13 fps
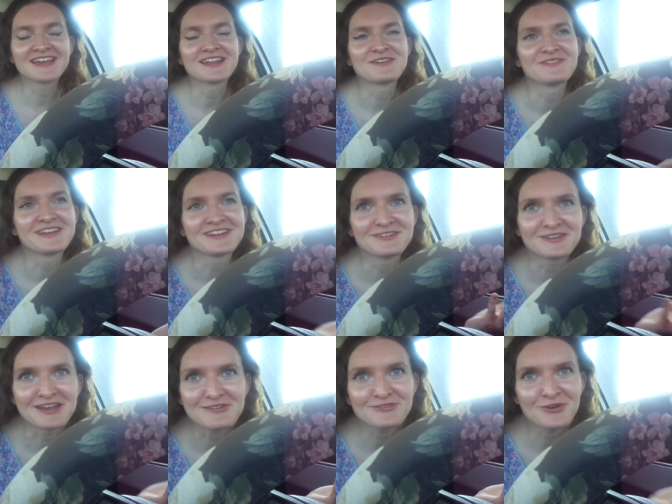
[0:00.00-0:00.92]
And I'm like,
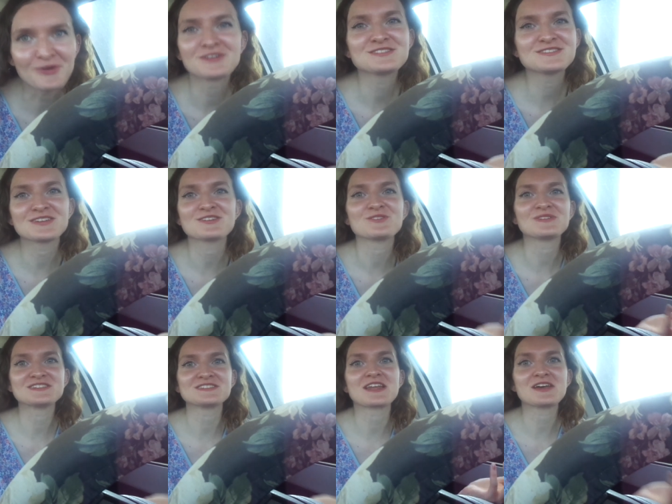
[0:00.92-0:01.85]
Okay, of course. They're the
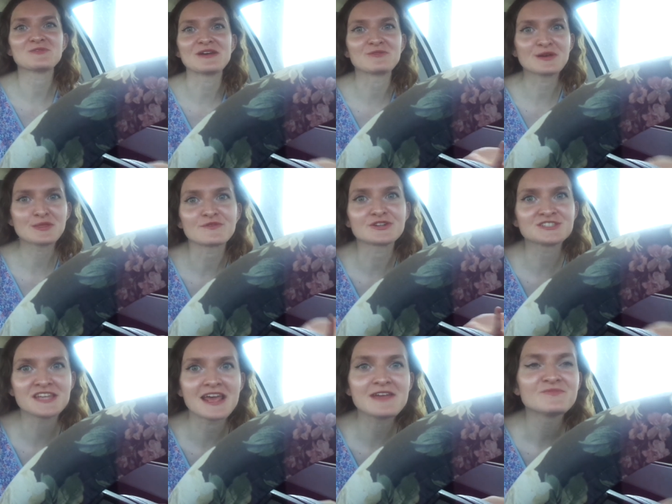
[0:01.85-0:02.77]
ones that I went with for
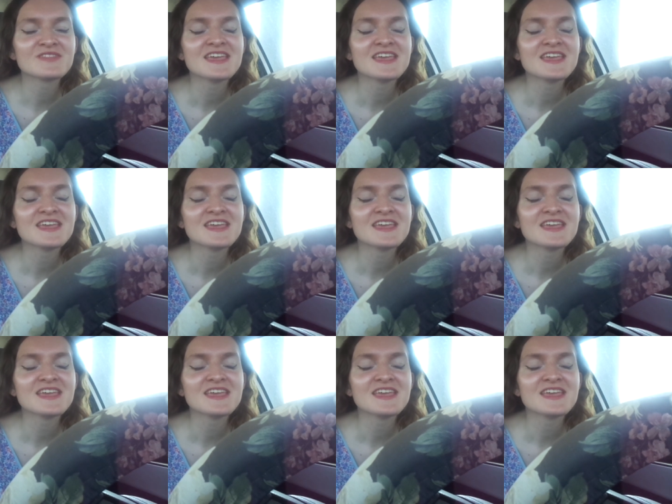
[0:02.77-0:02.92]
today.